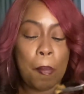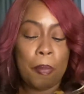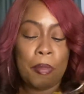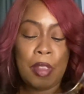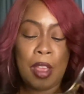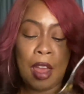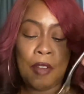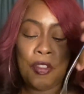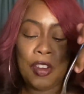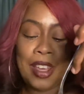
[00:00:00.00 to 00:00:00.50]

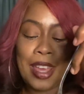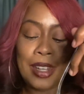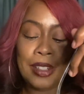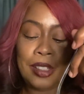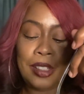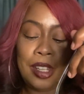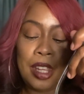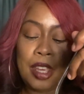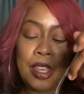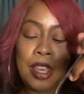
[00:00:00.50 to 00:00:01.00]
Y'all, forgot to
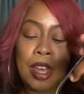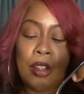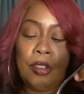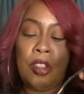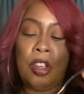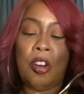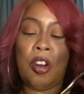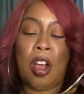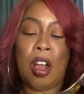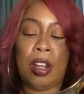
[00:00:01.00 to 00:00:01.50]
tell y'all
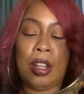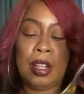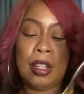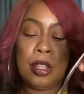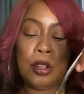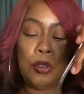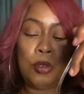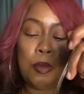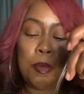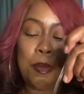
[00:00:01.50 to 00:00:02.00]
there are
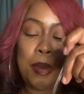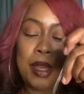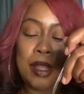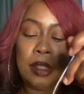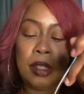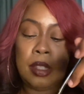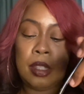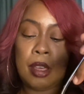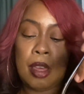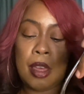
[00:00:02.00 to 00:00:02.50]
little
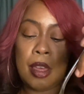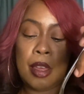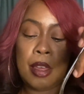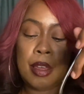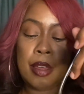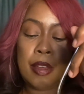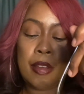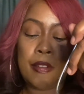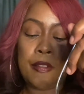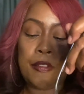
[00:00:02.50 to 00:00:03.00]
bits
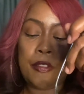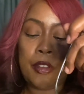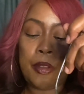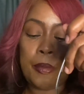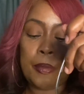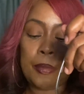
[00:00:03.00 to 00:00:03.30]
of